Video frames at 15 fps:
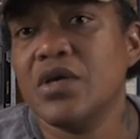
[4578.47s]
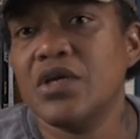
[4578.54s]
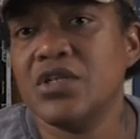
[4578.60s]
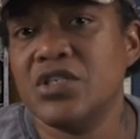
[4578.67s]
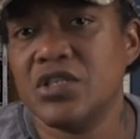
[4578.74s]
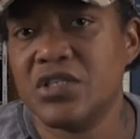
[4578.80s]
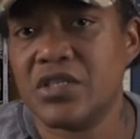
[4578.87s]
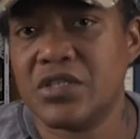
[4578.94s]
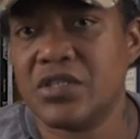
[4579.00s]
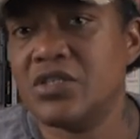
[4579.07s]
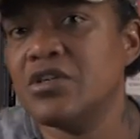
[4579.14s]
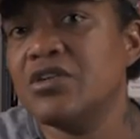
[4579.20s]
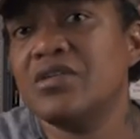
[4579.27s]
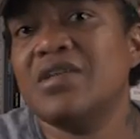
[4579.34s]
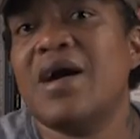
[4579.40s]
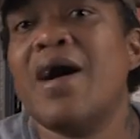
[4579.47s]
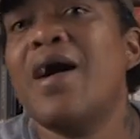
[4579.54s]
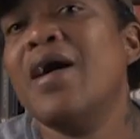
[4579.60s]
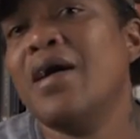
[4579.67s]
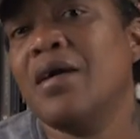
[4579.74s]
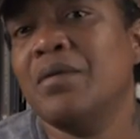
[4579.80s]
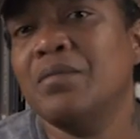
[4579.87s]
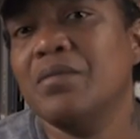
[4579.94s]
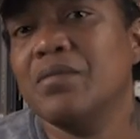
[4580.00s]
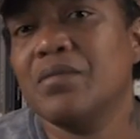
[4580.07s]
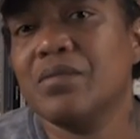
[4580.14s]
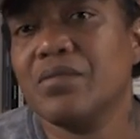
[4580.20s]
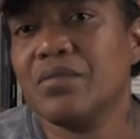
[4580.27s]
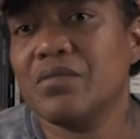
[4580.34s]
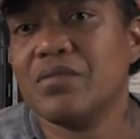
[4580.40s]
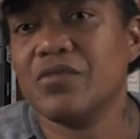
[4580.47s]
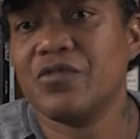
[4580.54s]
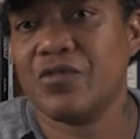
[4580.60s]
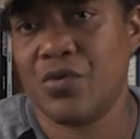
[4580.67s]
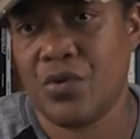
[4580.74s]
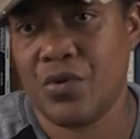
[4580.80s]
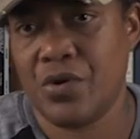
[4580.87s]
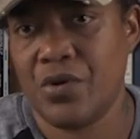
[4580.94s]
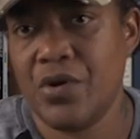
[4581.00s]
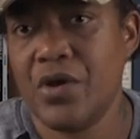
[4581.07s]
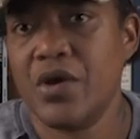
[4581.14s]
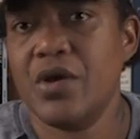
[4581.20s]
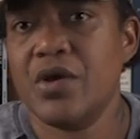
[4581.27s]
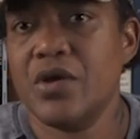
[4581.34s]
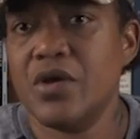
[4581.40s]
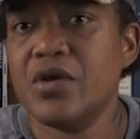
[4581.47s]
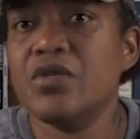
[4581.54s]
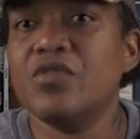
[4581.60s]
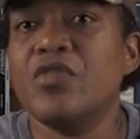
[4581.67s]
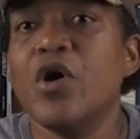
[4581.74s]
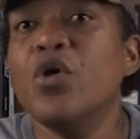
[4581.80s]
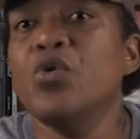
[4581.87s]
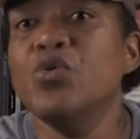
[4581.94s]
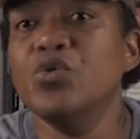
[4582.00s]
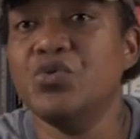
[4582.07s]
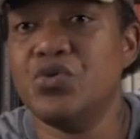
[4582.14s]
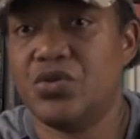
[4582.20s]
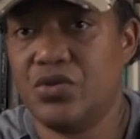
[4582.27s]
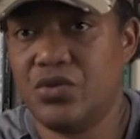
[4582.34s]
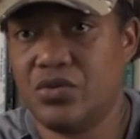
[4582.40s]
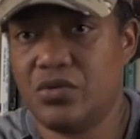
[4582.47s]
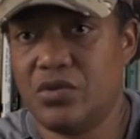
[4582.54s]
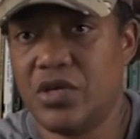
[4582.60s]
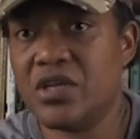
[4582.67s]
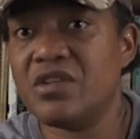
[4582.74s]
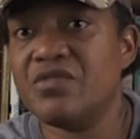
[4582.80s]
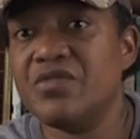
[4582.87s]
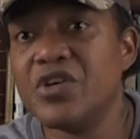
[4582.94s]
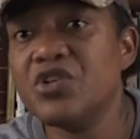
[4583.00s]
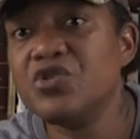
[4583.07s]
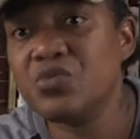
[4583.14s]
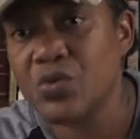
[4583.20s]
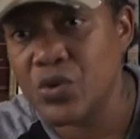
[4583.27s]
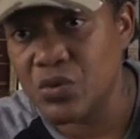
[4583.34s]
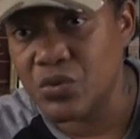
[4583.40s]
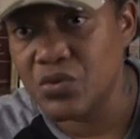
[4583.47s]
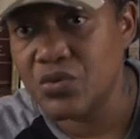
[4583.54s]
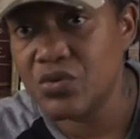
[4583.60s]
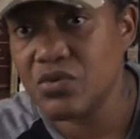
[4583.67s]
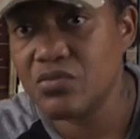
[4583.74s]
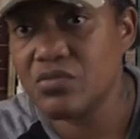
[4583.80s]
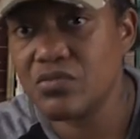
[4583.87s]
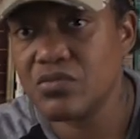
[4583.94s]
It just took time for those individuals